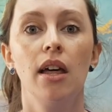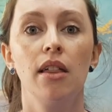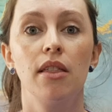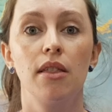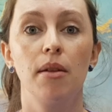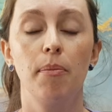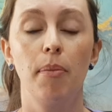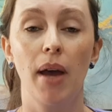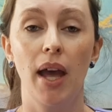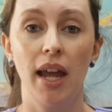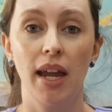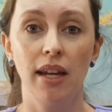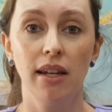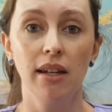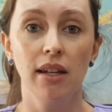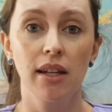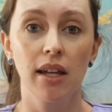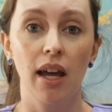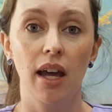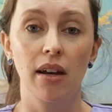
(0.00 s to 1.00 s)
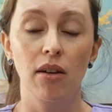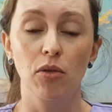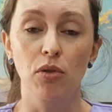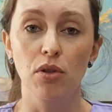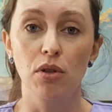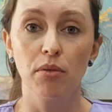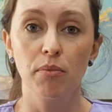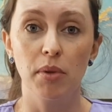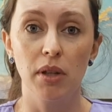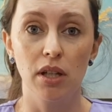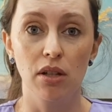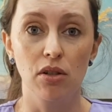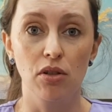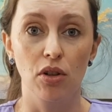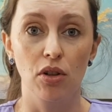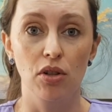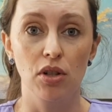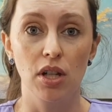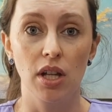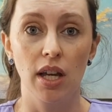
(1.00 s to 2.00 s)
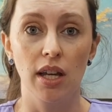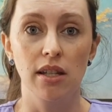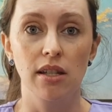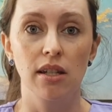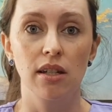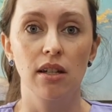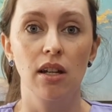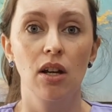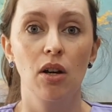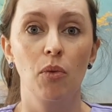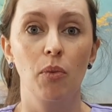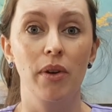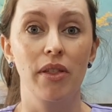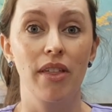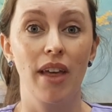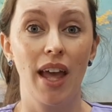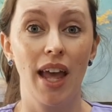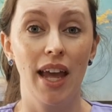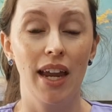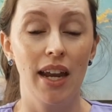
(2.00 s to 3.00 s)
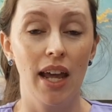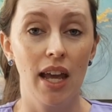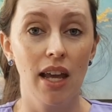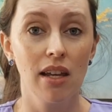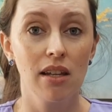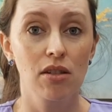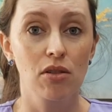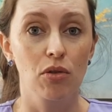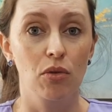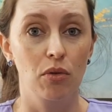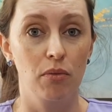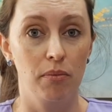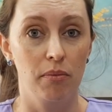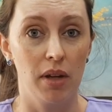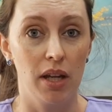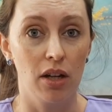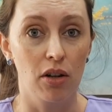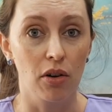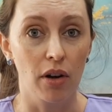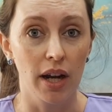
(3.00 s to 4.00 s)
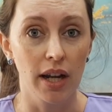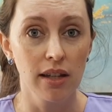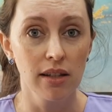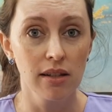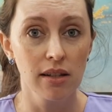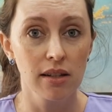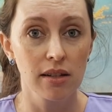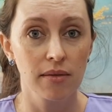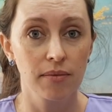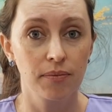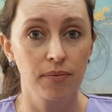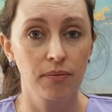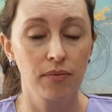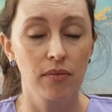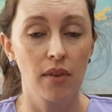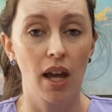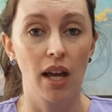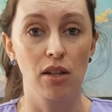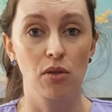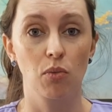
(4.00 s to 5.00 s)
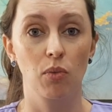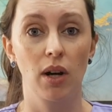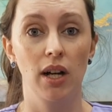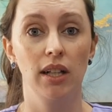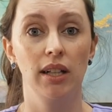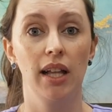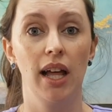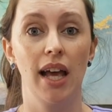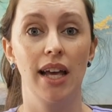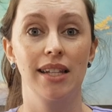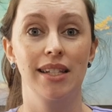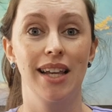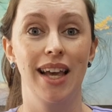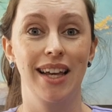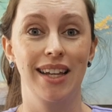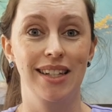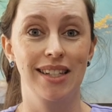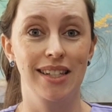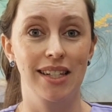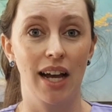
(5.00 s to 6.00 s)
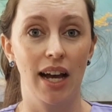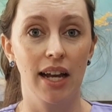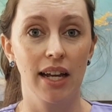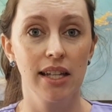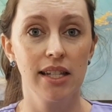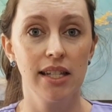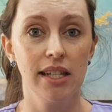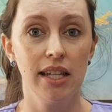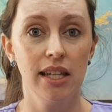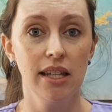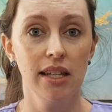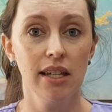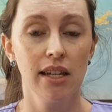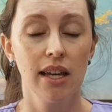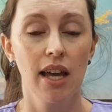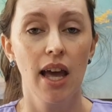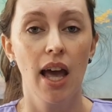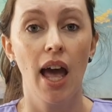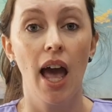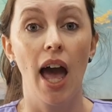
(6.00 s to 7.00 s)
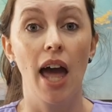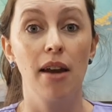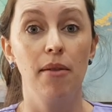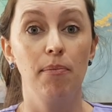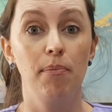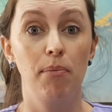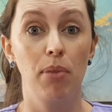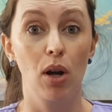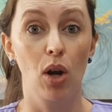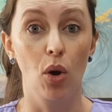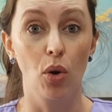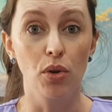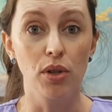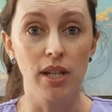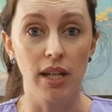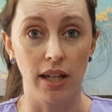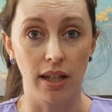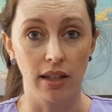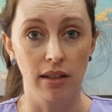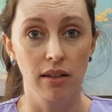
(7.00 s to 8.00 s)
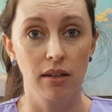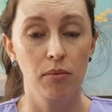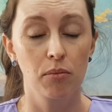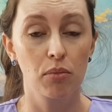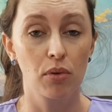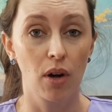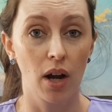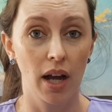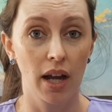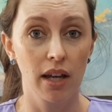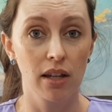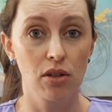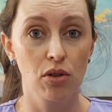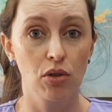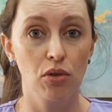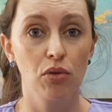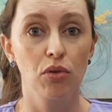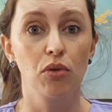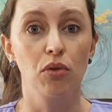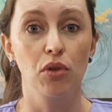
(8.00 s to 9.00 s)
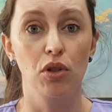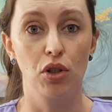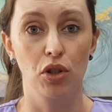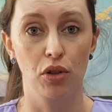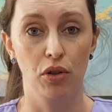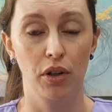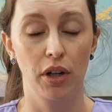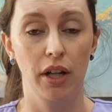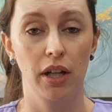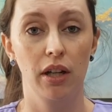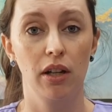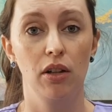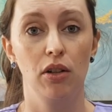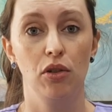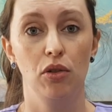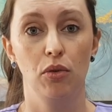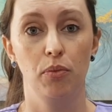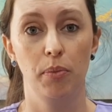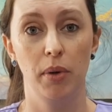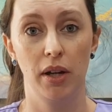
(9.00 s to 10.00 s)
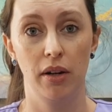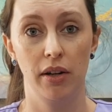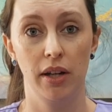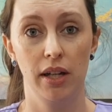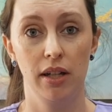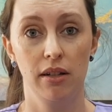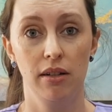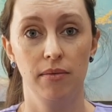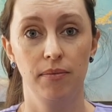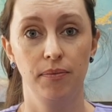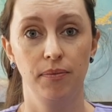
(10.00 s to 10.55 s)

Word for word: The pain can also be associated with headaches or migraines, as well as anxiety and bloating prior to or during your period.